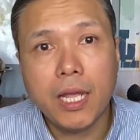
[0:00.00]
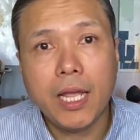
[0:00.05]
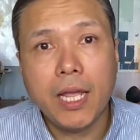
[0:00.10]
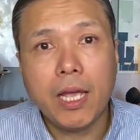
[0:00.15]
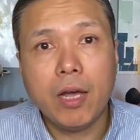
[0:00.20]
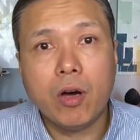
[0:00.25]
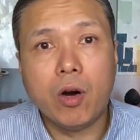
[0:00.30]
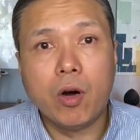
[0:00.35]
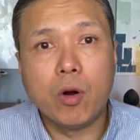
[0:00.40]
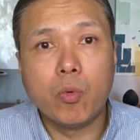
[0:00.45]

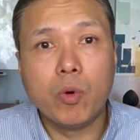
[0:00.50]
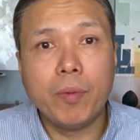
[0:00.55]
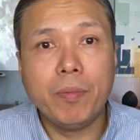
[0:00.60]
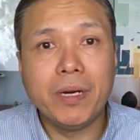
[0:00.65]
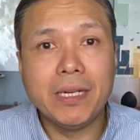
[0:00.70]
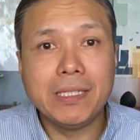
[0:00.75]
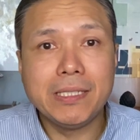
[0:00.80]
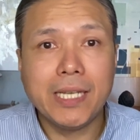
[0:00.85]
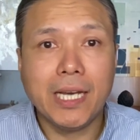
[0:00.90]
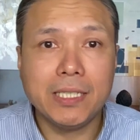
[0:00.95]
or we're
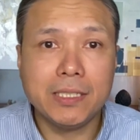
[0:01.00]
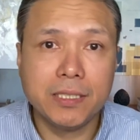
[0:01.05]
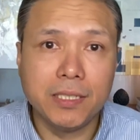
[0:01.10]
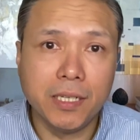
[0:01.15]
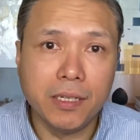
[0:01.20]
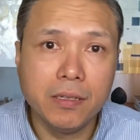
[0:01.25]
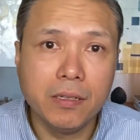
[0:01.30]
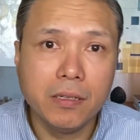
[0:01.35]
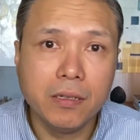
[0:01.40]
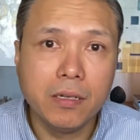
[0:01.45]
being
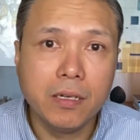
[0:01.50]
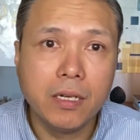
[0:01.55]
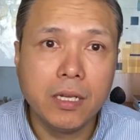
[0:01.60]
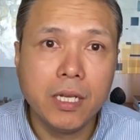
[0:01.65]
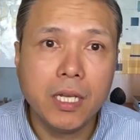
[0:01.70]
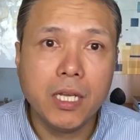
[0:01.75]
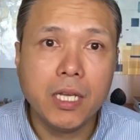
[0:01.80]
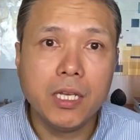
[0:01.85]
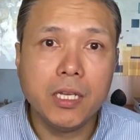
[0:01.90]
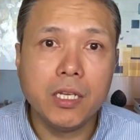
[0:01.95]
tested.
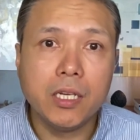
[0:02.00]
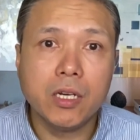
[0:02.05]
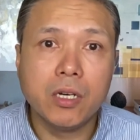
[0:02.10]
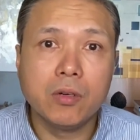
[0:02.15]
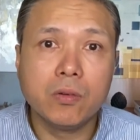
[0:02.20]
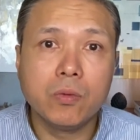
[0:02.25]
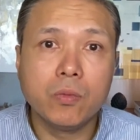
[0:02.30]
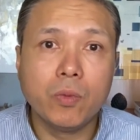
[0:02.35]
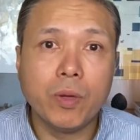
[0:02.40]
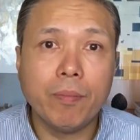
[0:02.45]
You
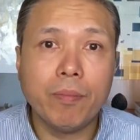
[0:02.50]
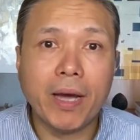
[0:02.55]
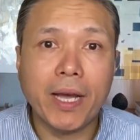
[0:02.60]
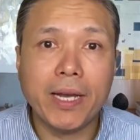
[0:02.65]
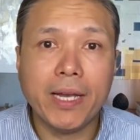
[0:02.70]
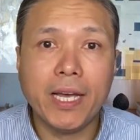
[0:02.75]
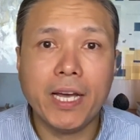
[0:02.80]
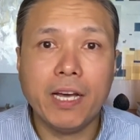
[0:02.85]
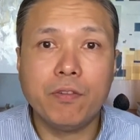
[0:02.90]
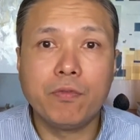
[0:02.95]
know, we
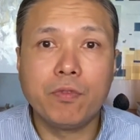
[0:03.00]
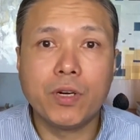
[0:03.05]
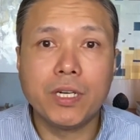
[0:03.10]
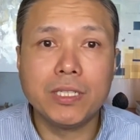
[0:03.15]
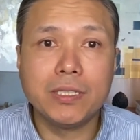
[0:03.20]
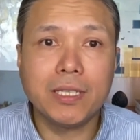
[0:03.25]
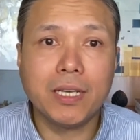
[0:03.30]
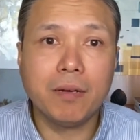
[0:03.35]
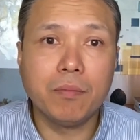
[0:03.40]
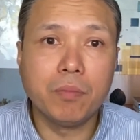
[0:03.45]
might have, for
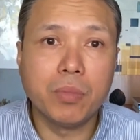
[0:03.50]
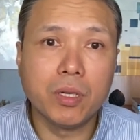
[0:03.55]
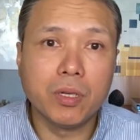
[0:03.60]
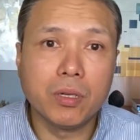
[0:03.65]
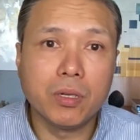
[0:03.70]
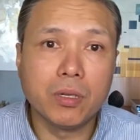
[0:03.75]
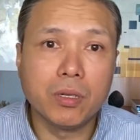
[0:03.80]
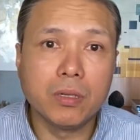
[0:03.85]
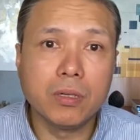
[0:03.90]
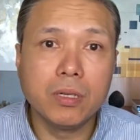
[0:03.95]

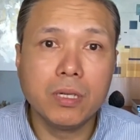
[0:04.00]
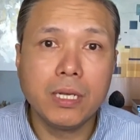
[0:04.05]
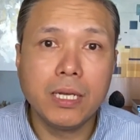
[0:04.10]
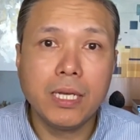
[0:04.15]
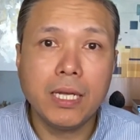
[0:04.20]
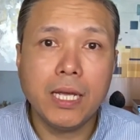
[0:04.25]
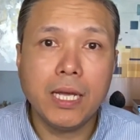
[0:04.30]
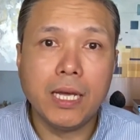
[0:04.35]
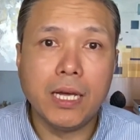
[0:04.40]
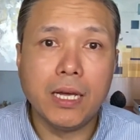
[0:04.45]
example,
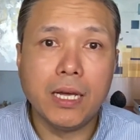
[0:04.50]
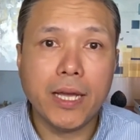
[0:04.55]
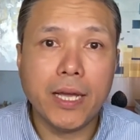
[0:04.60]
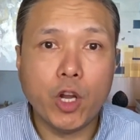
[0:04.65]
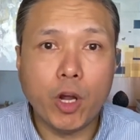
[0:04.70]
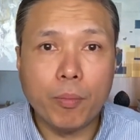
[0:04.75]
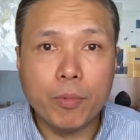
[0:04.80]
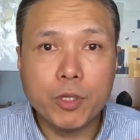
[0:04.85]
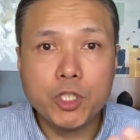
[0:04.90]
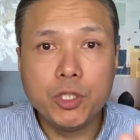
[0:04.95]
an
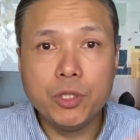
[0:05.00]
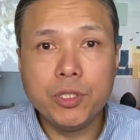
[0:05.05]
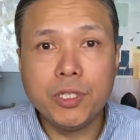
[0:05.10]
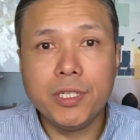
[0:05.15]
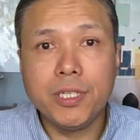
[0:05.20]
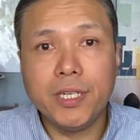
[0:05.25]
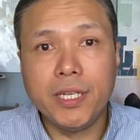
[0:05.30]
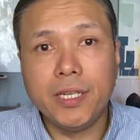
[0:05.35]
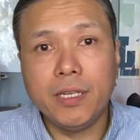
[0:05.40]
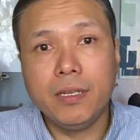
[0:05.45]

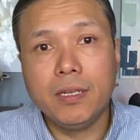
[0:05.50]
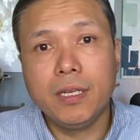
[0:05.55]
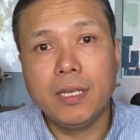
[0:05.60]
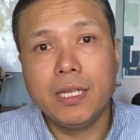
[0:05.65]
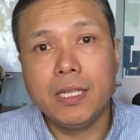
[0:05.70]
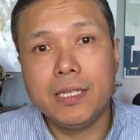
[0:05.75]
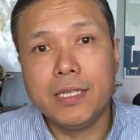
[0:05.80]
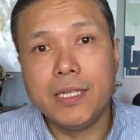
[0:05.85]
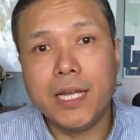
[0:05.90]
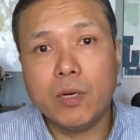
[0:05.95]
opportunity
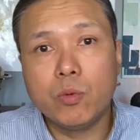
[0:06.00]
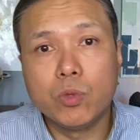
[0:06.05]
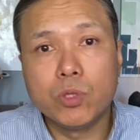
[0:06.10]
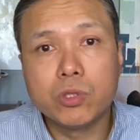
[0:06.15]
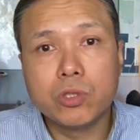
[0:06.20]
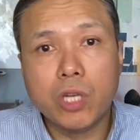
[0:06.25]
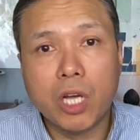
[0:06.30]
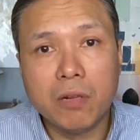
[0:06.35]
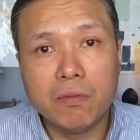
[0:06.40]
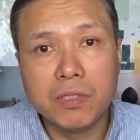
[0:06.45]
that will
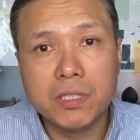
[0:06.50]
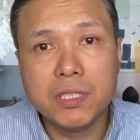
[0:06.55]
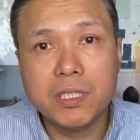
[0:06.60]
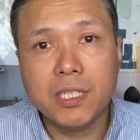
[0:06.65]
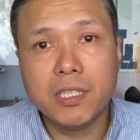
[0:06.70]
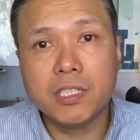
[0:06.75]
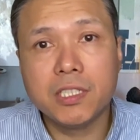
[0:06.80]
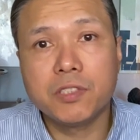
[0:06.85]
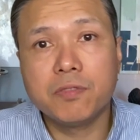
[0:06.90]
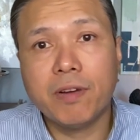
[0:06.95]
solve a
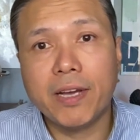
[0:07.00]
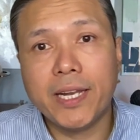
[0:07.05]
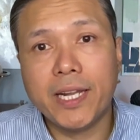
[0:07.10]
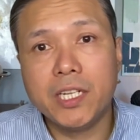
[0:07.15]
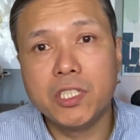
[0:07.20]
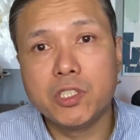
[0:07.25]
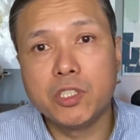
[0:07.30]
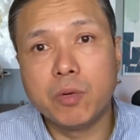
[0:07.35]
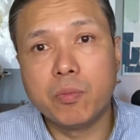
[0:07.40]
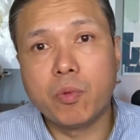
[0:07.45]
serious
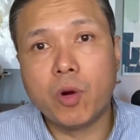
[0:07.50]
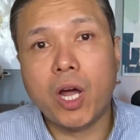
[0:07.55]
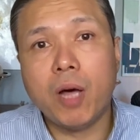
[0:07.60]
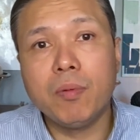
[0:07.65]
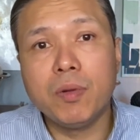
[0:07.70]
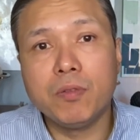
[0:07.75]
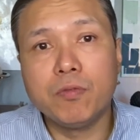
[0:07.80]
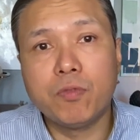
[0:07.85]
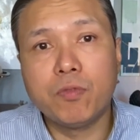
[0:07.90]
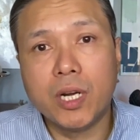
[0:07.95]
financial
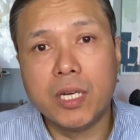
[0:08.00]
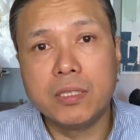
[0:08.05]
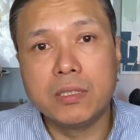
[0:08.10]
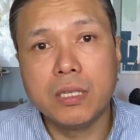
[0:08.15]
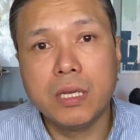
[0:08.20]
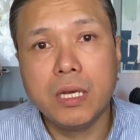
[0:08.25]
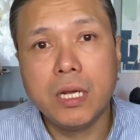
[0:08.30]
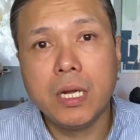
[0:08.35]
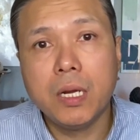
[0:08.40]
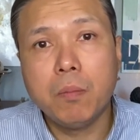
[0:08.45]
problem for us,
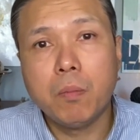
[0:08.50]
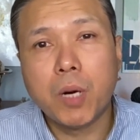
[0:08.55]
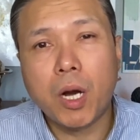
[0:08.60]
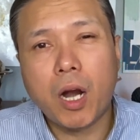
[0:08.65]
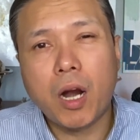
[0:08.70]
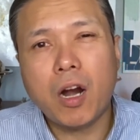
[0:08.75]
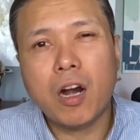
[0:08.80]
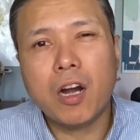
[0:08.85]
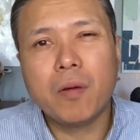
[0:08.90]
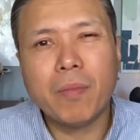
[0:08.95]
but our
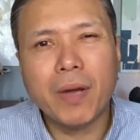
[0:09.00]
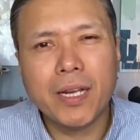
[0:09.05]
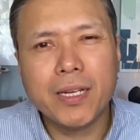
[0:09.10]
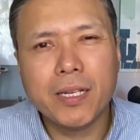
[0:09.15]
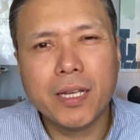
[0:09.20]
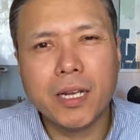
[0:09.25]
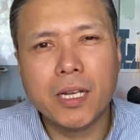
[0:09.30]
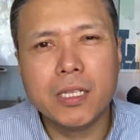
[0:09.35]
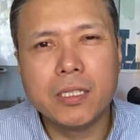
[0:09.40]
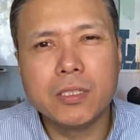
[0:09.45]
heart might
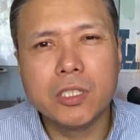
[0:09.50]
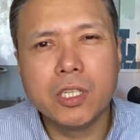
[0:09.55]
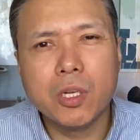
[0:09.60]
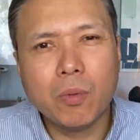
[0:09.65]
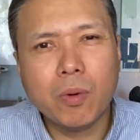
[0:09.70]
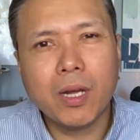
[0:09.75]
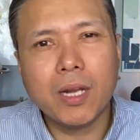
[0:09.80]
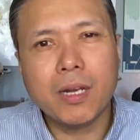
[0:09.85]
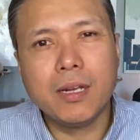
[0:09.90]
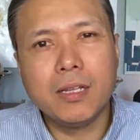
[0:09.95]
tell us, you know
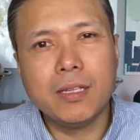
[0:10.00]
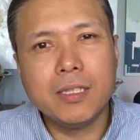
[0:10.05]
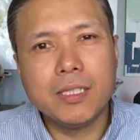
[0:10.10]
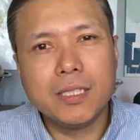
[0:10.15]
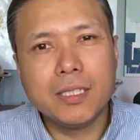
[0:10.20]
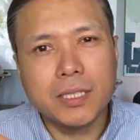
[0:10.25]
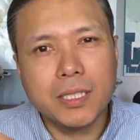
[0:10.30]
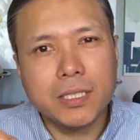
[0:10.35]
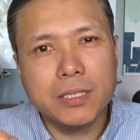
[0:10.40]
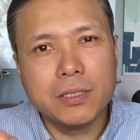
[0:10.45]
what,
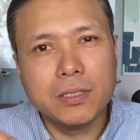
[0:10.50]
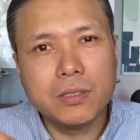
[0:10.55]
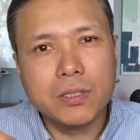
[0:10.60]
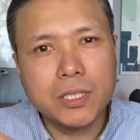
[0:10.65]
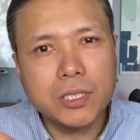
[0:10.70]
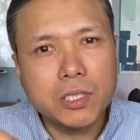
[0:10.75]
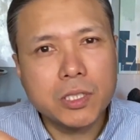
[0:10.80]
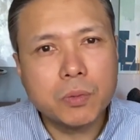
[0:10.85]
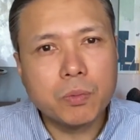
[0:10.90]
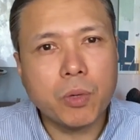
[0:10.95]
this
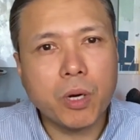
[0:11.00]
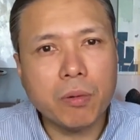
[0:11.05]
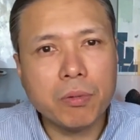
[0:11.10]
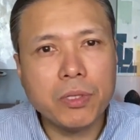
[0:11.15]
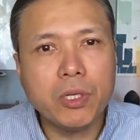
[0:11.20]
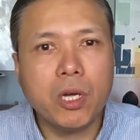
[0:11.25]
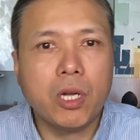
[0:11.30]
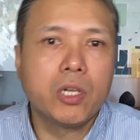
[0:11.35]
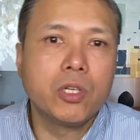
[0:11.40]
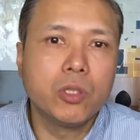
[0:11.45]
is probably
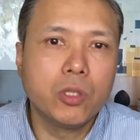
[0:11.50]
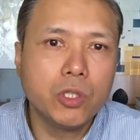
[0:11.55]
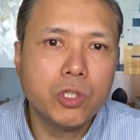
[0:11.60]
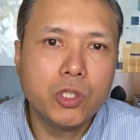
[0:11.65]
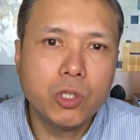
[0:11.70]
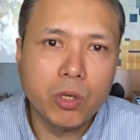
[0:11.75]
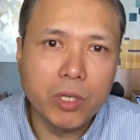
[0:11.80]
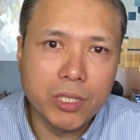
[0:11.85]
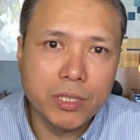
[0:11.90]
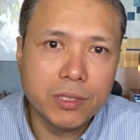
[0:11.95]
not a good
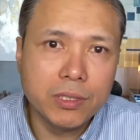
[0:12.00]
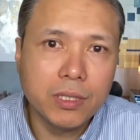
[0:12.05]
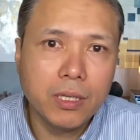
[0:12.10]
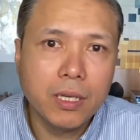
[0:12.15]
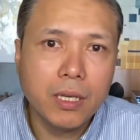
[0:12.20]
choice.